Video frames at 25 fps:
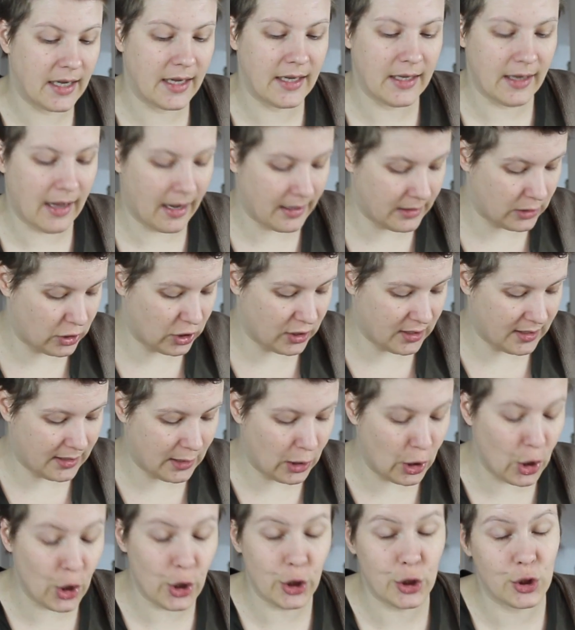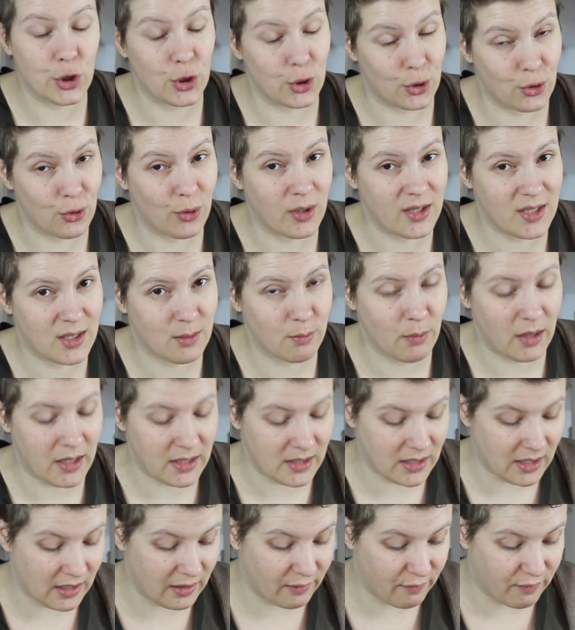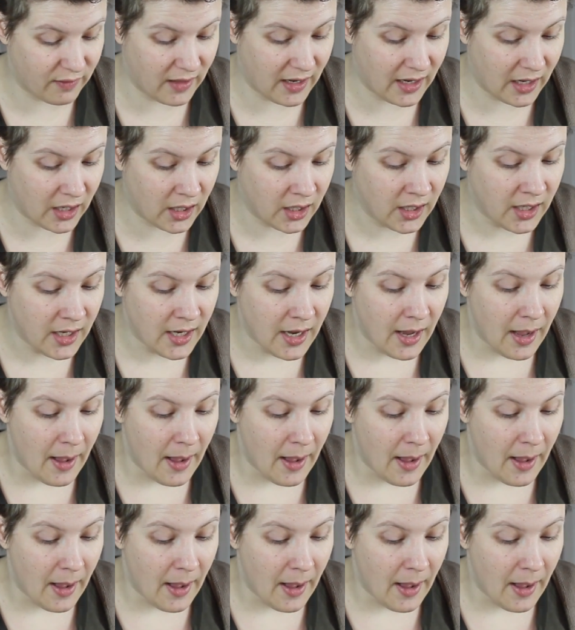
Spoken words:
I just learned to trust myself there.